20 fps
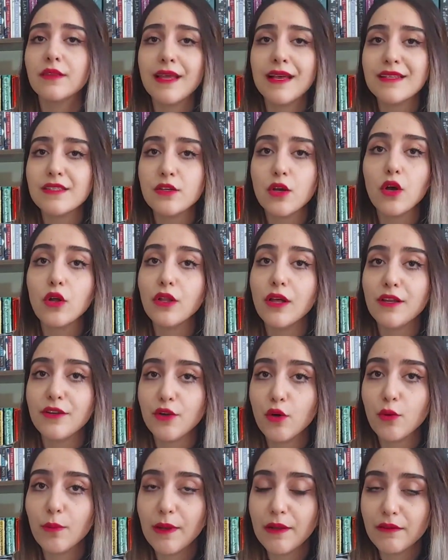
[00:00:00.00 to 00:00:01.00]
That's all I
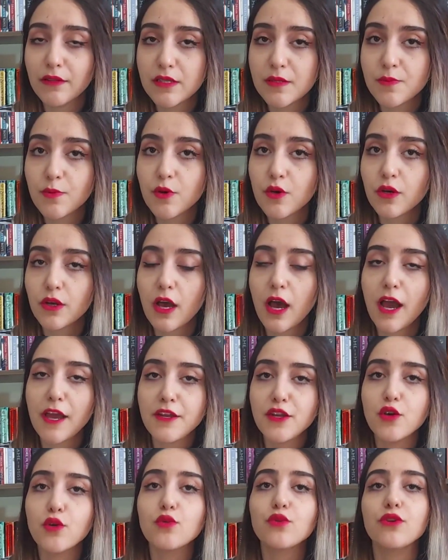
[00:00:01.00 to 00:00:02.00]
know about this book. I
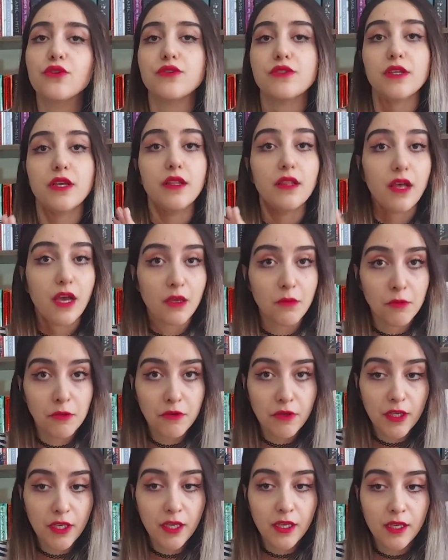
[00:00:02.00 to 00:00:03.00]
know there's a
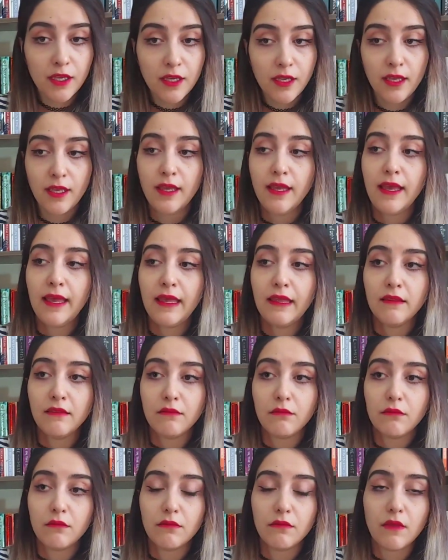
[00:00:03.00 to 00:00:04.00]
library and
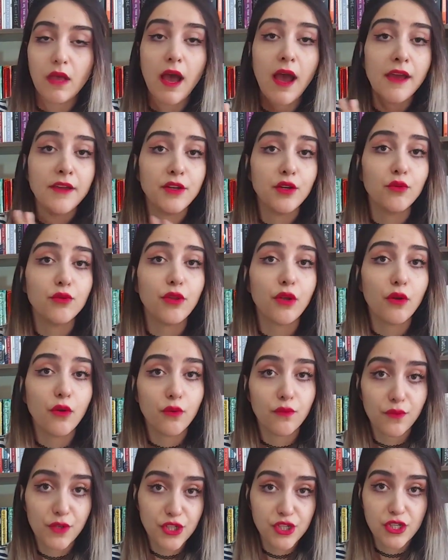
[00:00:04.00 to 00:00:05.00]
I know there are
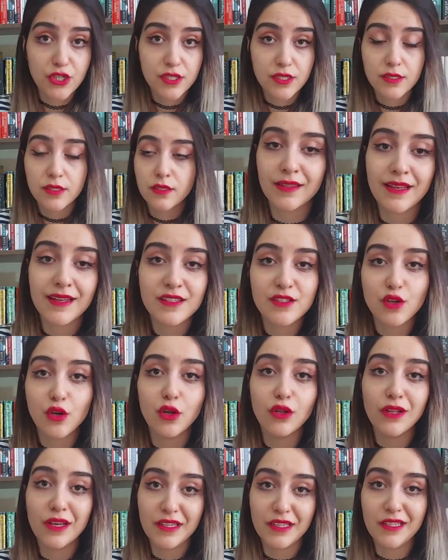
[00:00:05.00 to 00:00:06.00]
witches. That's
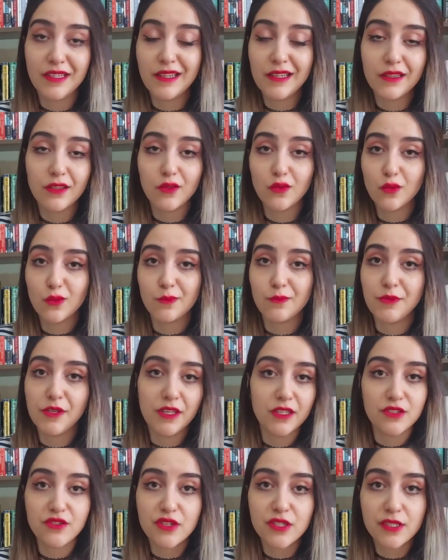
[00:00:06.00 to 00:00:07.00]
all I needed to be
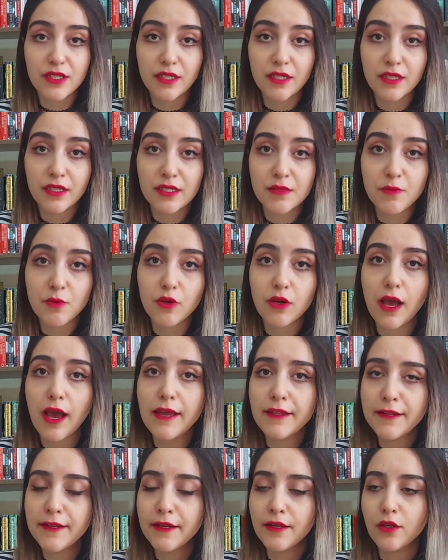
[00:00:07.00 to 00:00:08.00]
interested in this book. I
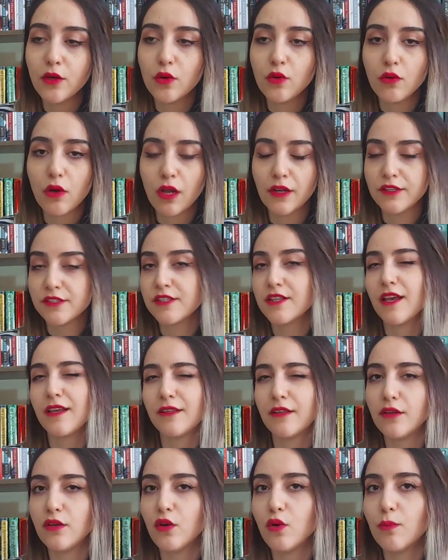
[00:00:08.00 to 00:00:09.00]
didn't know, honestly, I
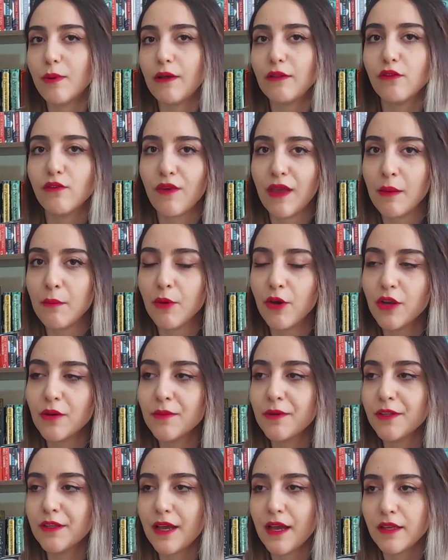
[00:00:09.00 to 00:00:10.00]
didn't know about the vampire
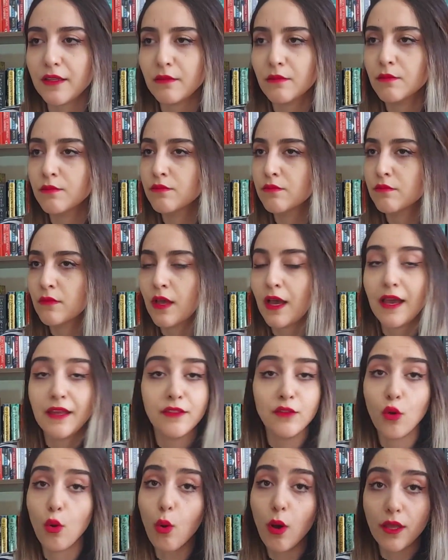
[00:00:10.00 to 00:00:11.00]
bit. I had
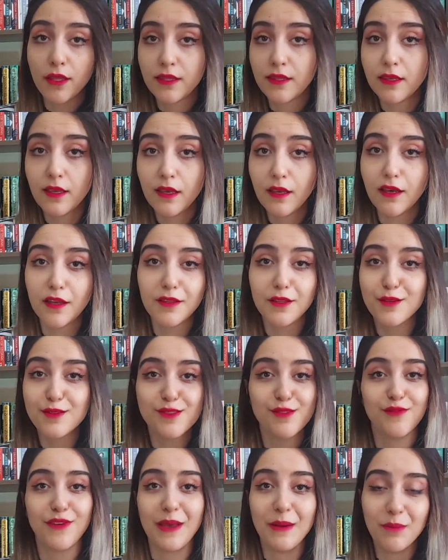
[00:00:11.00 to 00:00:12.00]
no idea there's
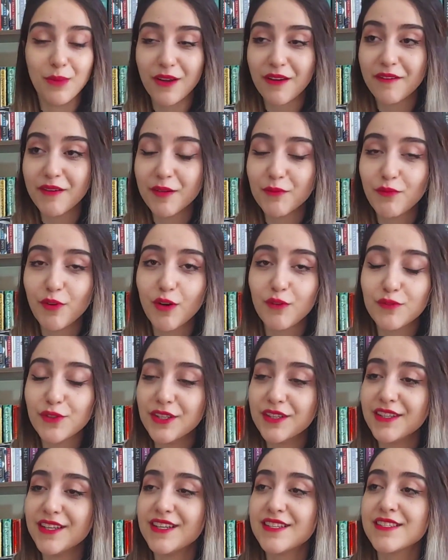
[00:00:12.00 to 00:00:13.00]
a vampire involved
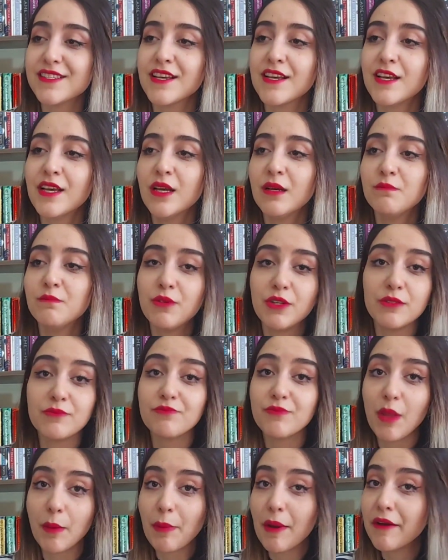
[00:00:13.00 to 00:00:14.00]
in this,
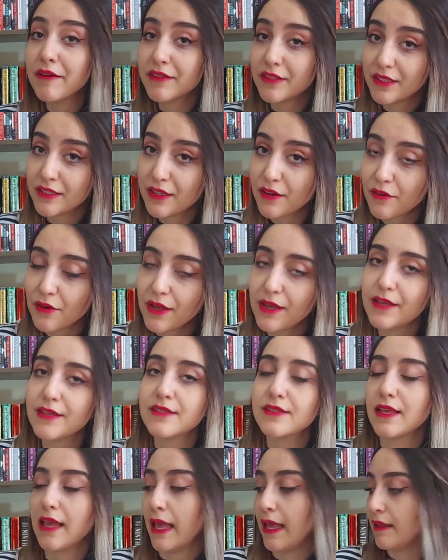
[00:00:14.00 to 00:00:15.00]
but apparently there
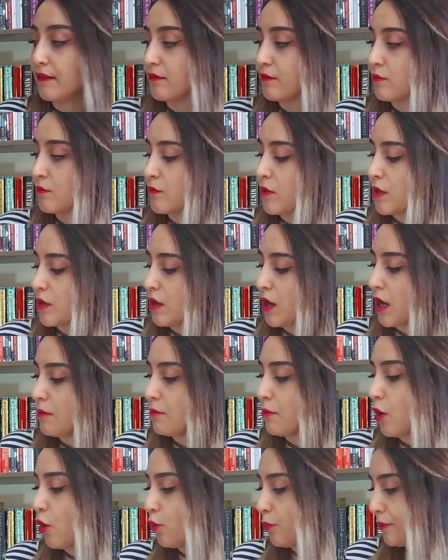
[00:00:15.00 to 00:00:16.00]
is, and
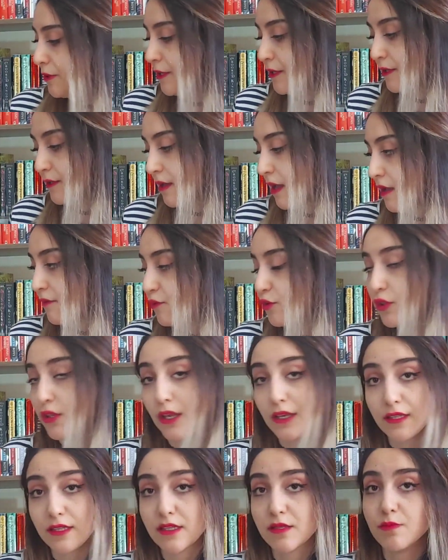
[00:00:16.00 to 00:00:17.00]
I'm hoping I would
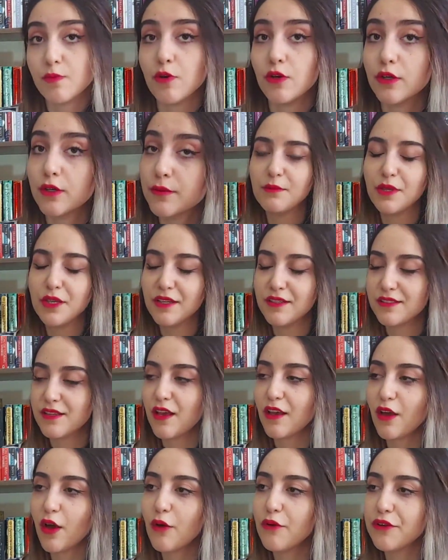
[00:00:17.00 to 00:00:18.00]
like this book because
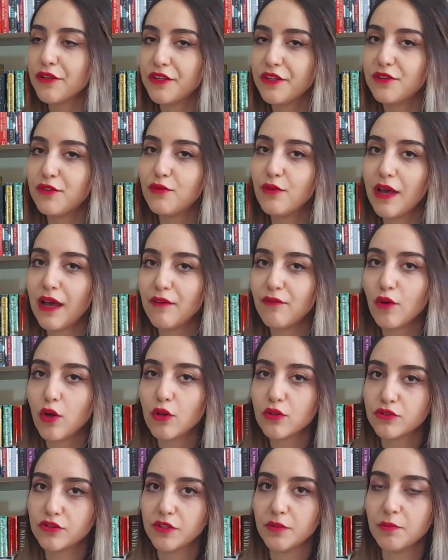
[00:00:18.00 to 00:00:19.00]
I already do have
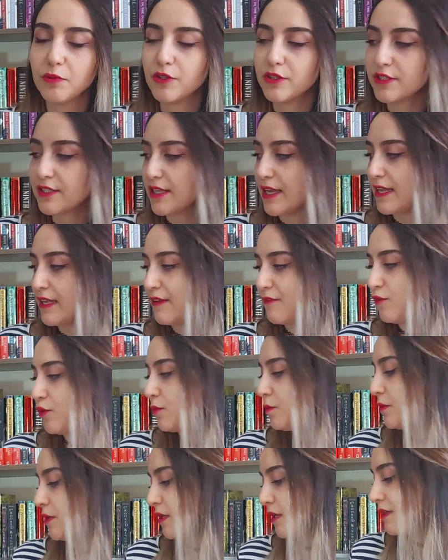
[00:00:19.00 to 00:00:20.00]
all three books and it
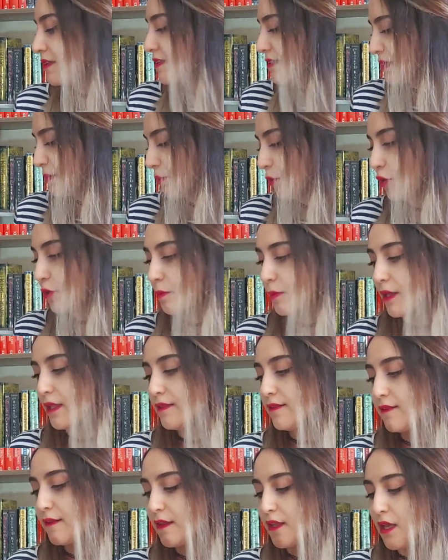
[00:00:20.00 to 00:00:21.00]
would be a
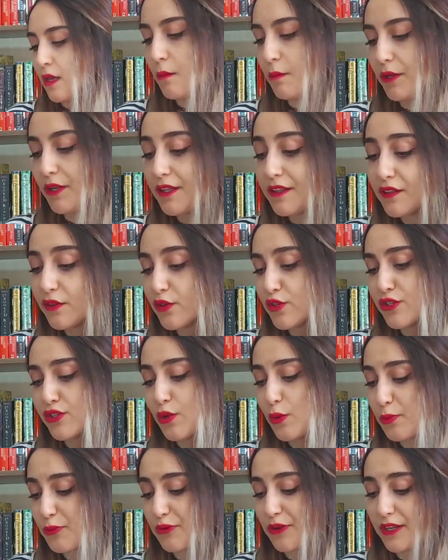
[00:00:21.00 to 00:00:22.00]
disappointment, but it looks
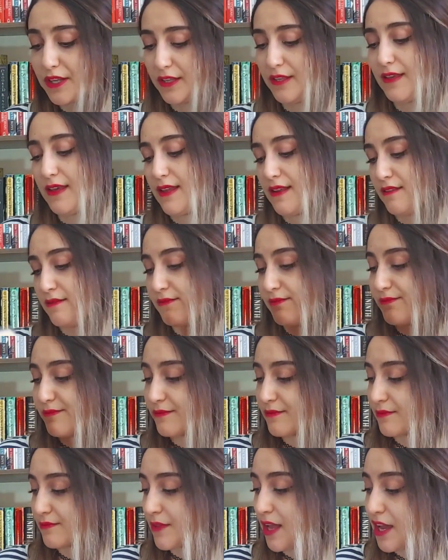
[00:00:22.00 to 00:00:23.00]
so pretty and
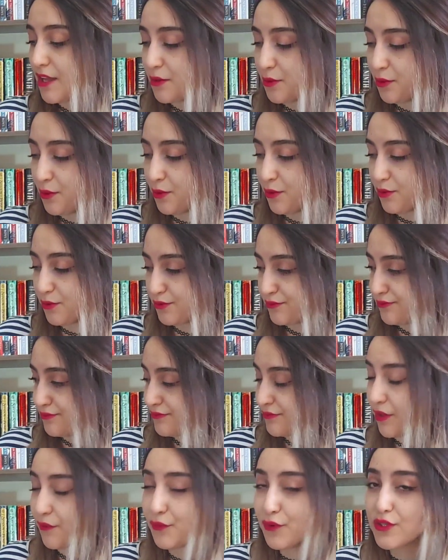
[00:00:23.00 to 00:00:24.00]
I don't know.
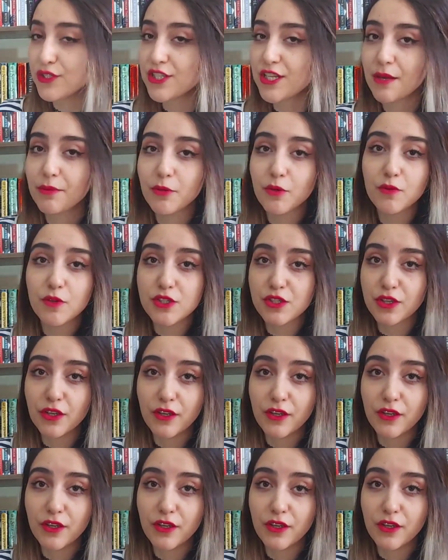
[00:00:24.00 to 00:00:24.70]
The first chapter was